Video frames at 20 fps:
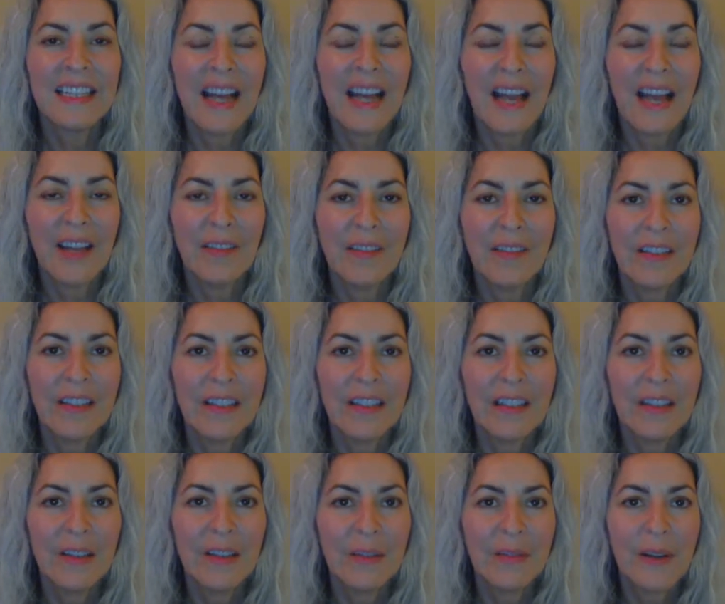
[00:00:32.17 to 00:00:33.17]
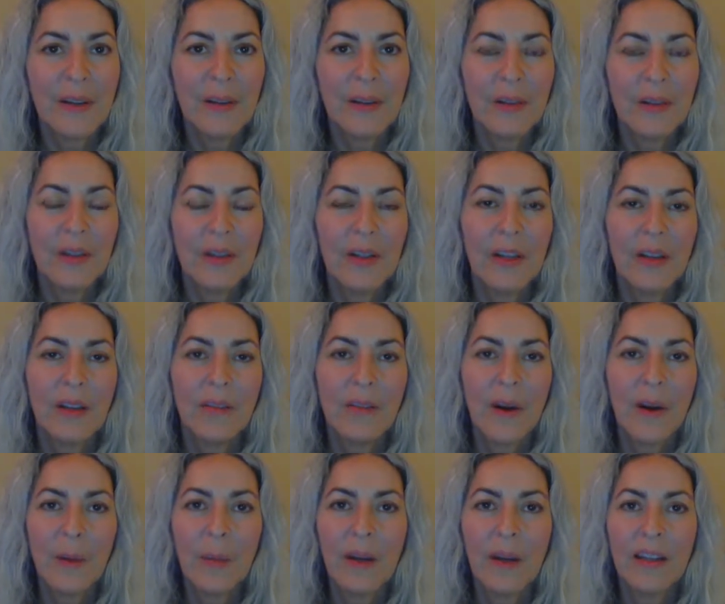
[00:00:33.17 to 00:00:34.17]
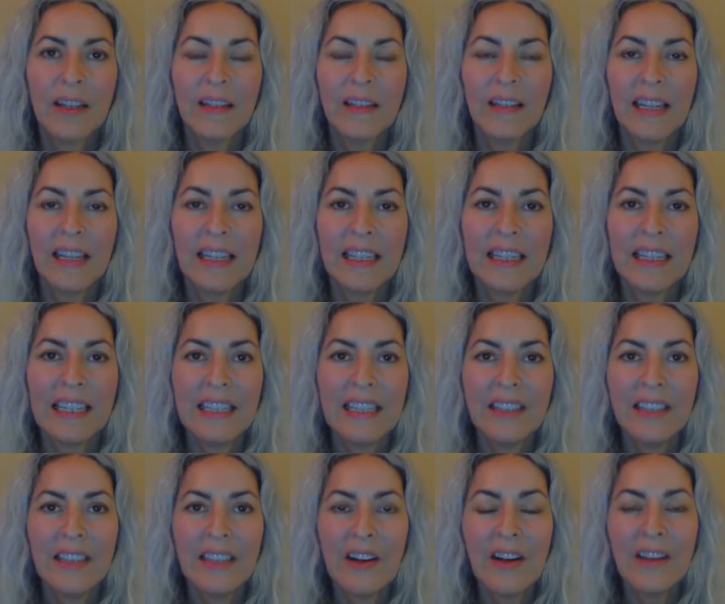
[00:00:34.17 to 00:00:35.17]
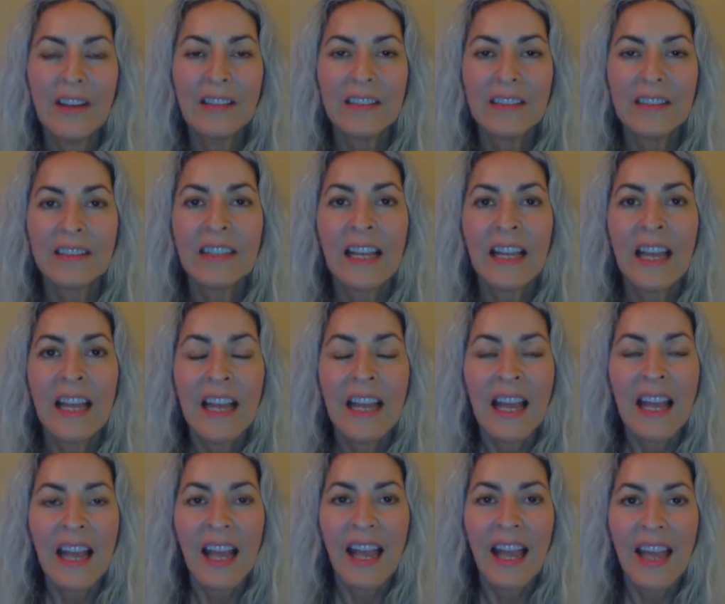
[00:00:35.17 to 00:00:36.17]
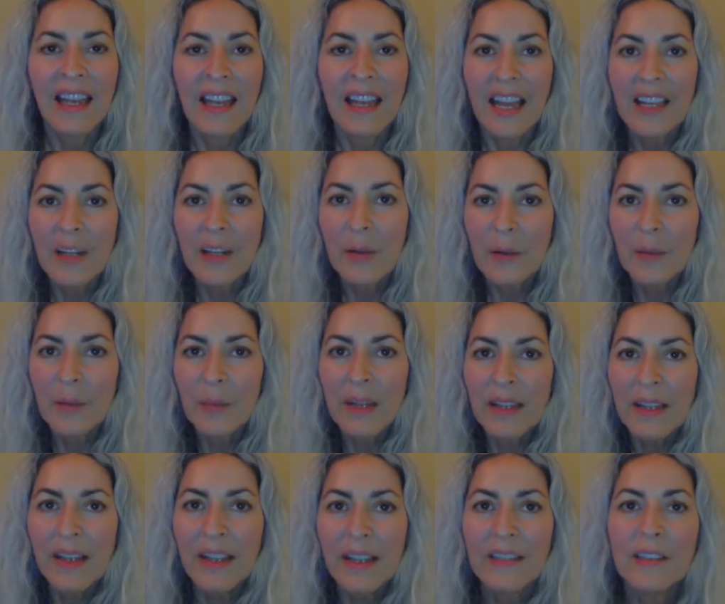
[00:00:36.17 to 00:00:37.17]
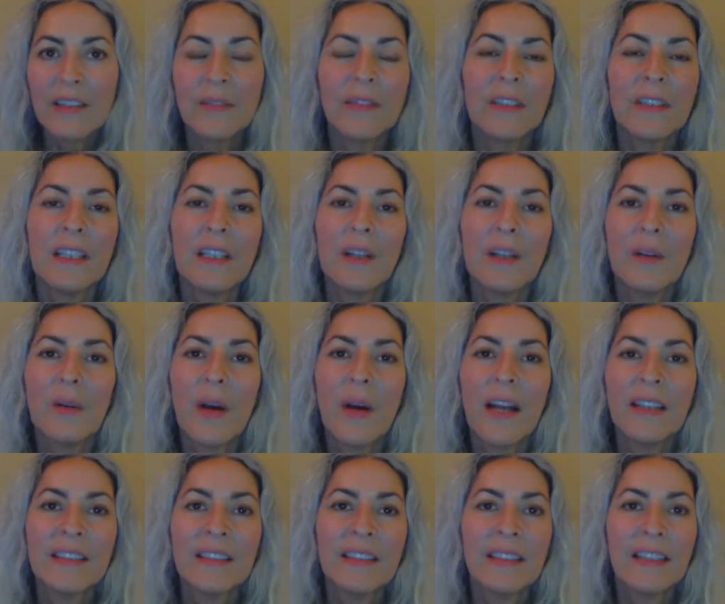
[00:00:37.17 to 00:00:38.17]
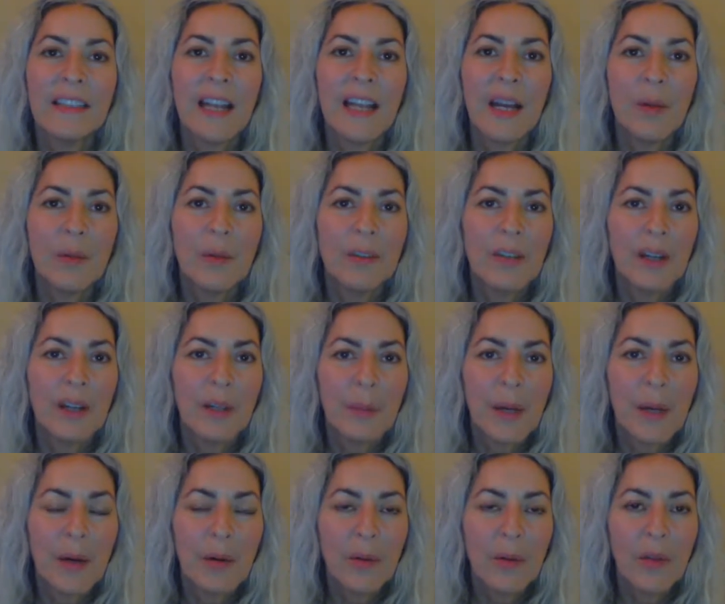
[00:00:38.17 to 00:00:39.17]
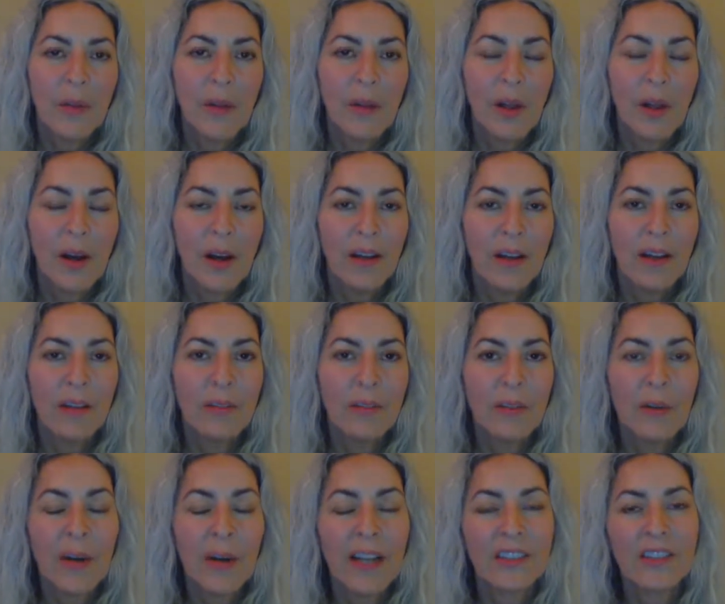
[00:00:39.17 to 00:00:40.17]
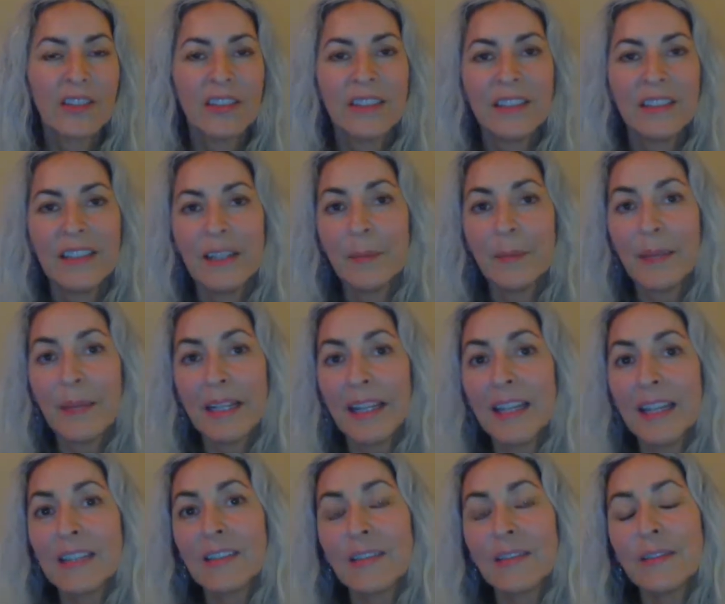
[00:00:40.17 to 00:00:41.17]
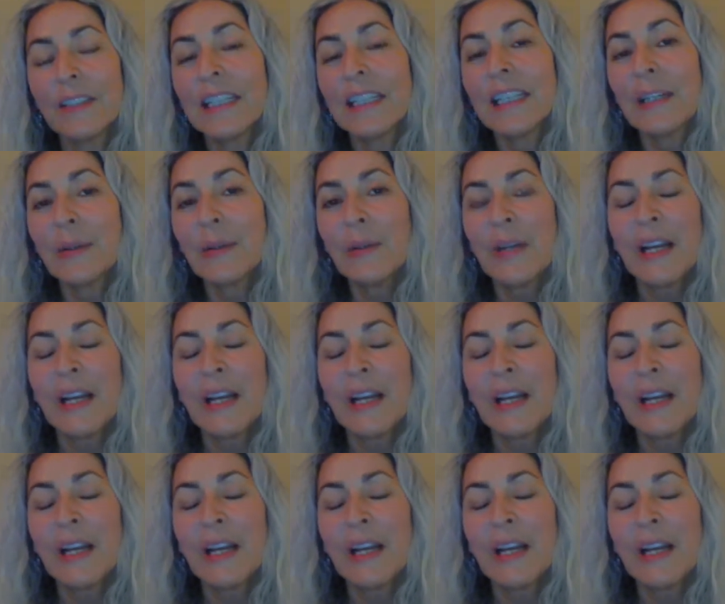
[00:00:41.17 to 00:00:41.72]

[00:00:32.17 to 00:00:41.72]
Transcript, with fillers: Ivey, the founder of Harmonic Light Healing Arts. And I know in my last video I said I would talk about the law of attraction in my next video,